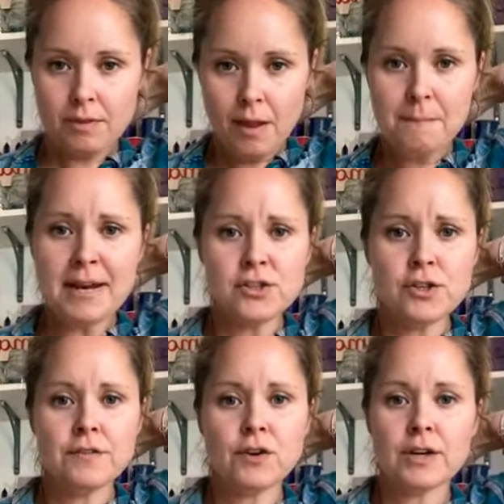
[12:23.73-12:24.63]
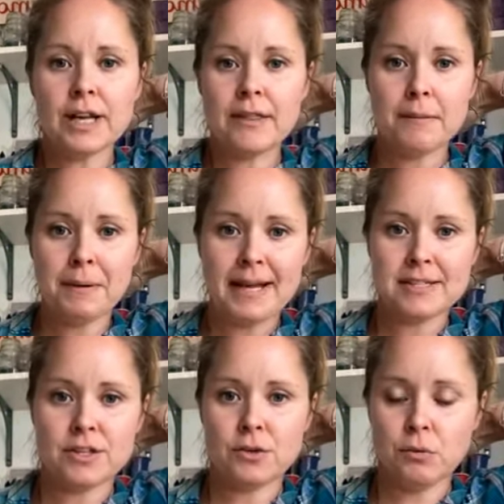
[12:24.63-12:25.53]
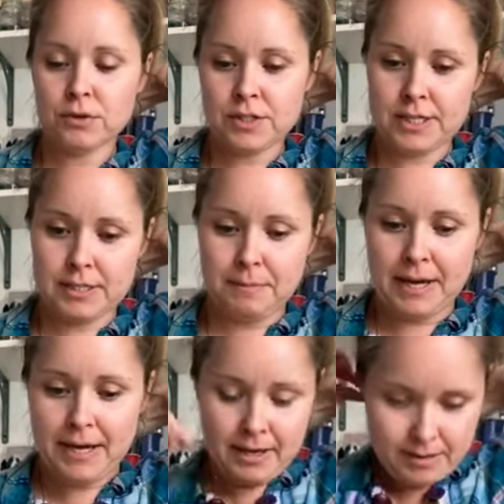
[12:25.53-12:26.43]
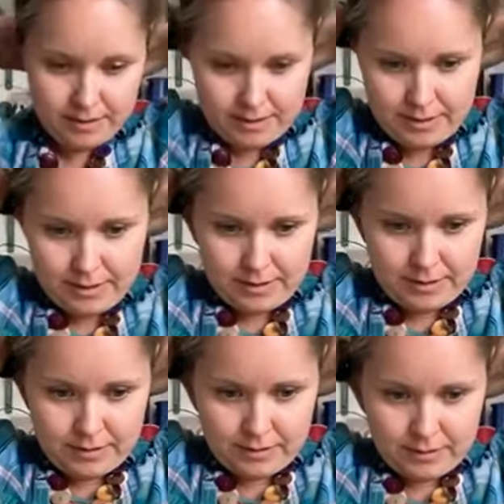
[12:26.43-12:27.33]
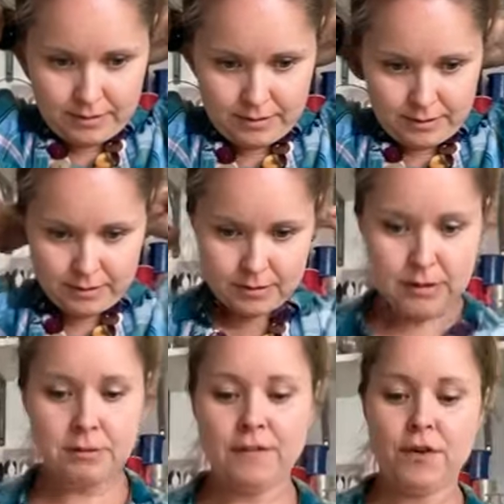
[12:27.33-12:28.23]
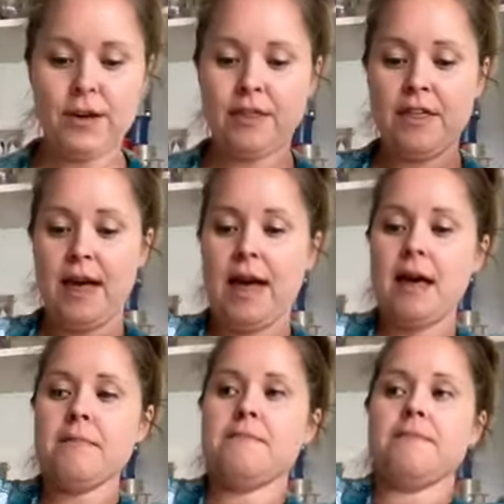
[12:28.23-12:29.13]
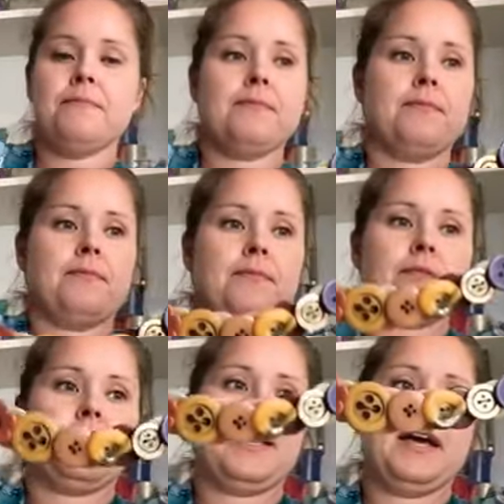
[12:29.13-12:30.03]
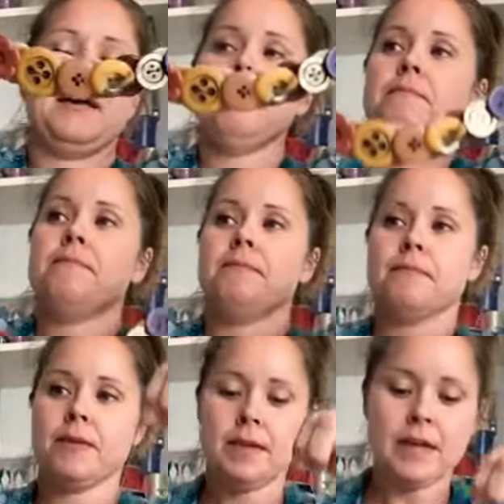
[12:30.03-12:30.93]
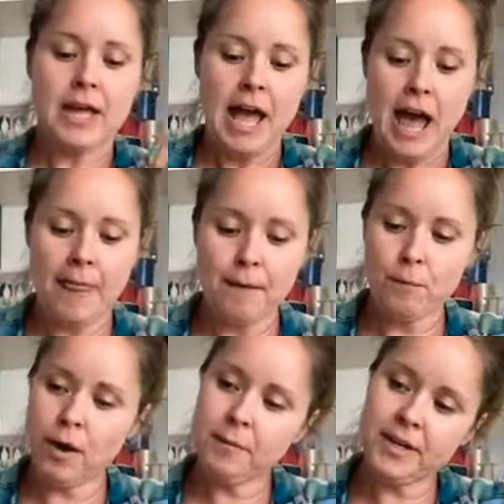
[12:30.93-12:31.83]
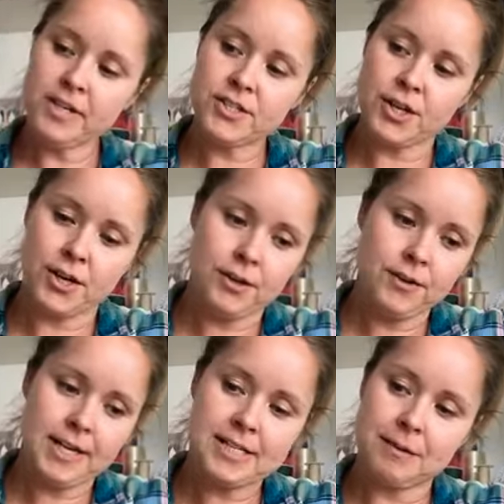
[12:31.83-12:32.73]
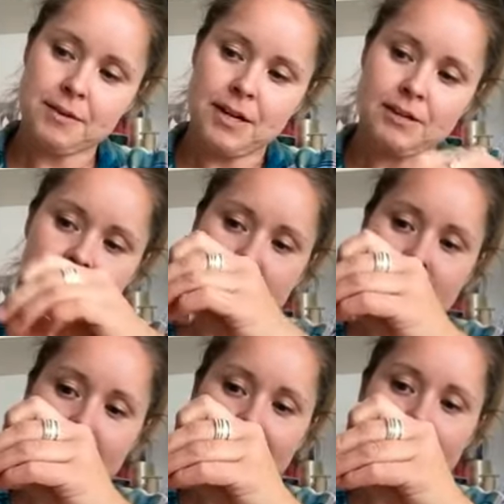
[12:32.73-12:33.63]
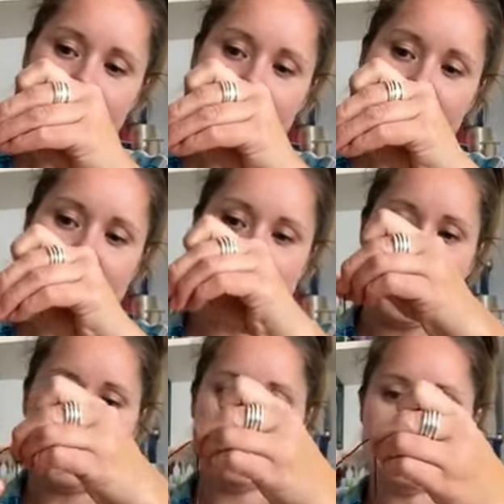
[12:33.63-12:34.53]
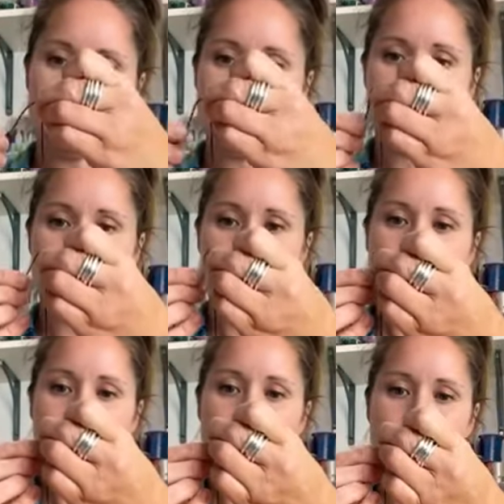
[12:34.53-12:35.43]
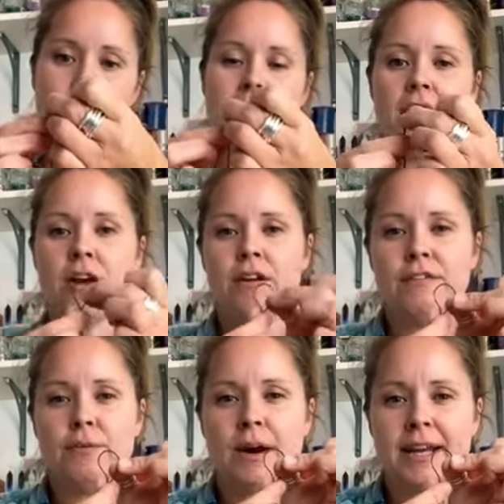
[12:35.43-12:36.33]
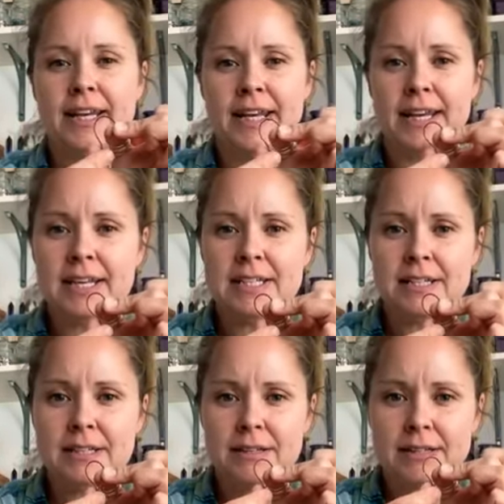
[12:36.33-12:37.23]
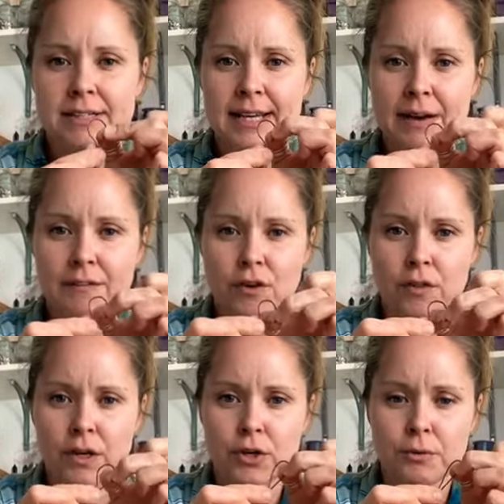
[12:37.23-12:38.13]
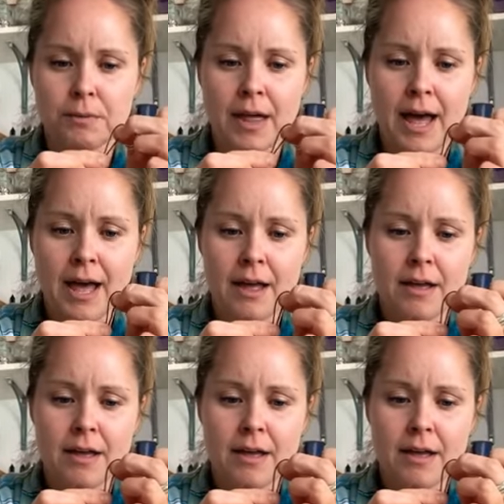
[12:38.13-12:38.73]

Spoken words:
Make sure you've got it in the place that you want it to be. So I've got it there, okay? And then what I'm gonna do is I'm going to take this end a little bit over what I need. See how I've got the loop there?